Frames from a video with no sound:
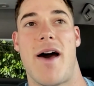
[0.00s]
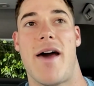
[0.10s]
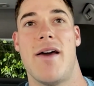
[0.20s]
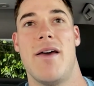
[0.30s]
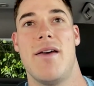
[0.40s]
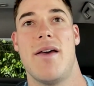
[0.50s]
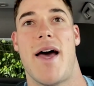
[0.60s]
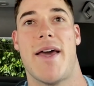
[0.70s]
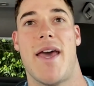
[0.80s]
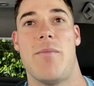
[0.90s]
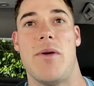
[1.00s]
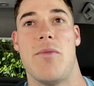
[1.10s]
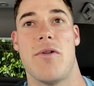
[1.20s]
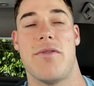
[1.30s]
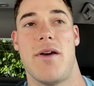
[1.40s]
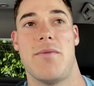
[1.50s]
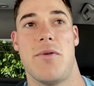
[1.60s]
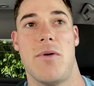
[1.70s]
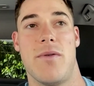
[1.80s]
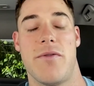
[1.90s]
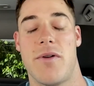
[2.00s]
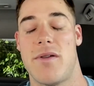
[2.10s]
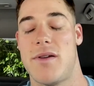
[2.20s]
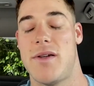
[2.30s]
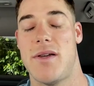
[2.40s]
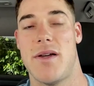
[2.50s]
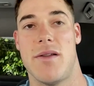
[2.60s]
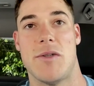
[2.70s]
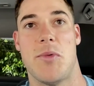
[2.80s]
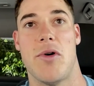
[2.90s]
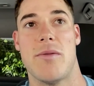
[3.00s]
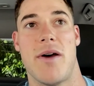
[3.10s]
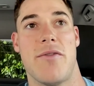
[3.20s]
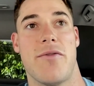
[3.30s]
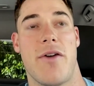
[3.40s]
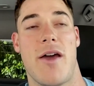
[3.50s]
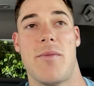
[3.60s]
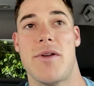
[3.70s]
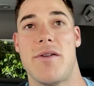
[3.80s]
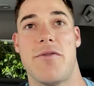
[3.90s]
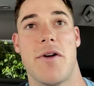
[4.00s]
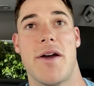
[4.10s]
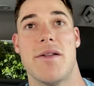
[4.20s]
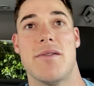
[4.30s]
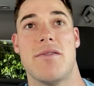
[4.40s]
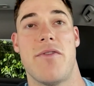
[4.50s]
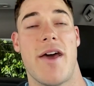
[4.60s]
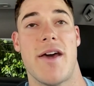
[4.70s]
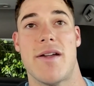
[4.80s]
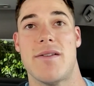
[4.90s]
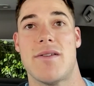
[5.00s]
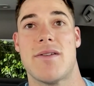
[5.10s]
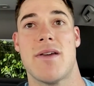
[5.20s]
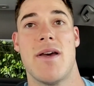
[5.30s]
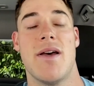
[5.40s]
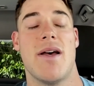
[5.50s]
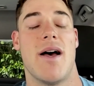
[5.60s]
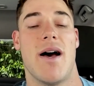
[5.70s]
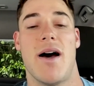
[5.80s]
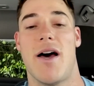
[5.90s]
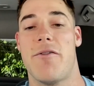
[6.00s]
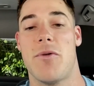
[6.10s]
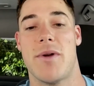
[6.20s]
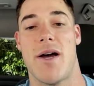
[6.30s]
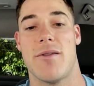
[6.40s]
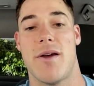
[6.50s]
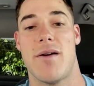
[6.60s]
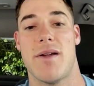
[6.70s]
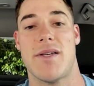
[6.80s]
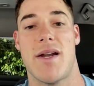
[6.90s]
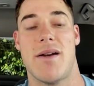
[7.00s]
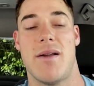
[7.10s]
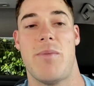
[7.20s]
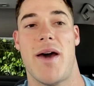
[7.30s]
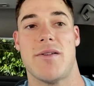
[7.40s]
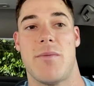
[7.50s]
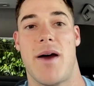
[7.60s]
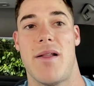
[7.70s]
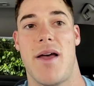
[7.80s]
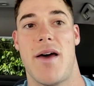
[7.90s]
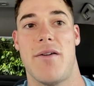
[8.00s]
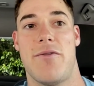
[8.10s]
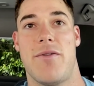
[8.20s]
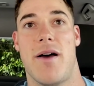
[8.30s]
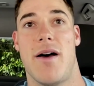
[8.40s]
I can't be more thankful for the support of my family, friends, fans, everyone out there that's had an impact on my life.